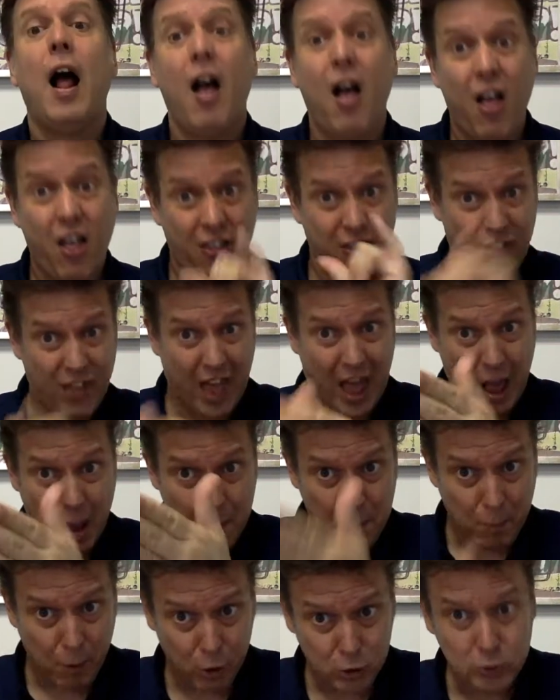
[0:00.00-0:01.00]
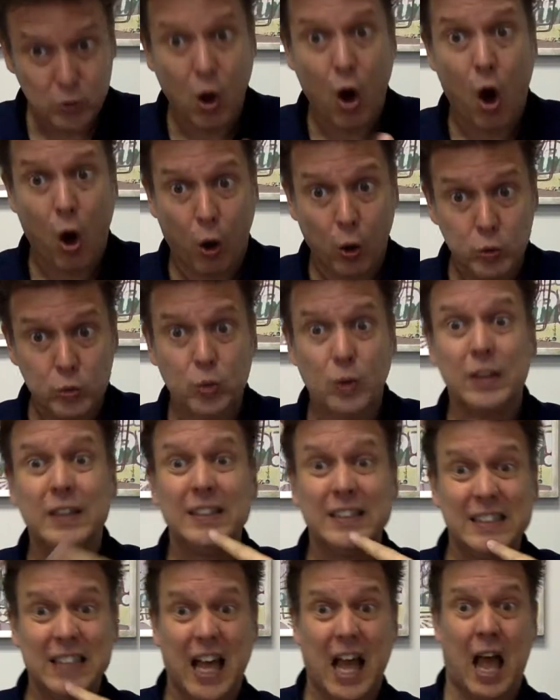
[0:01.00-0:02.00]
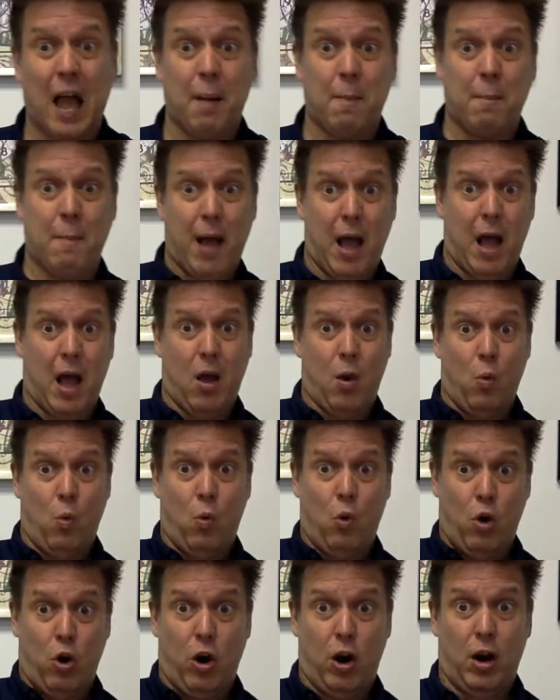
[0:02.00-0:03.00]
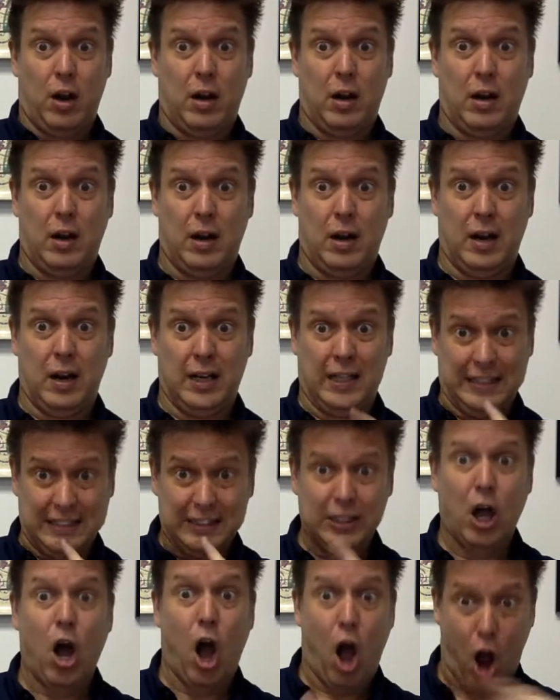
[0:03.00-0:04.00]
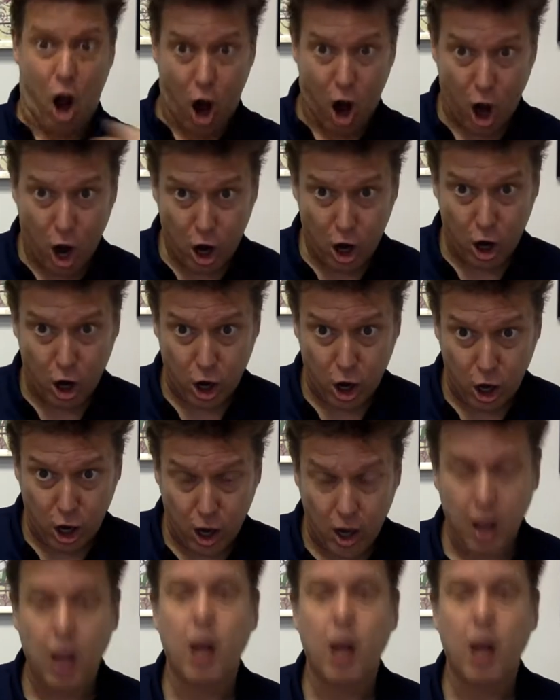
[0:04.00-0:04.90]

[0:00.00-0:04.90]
If that's true, and that person calls my work art,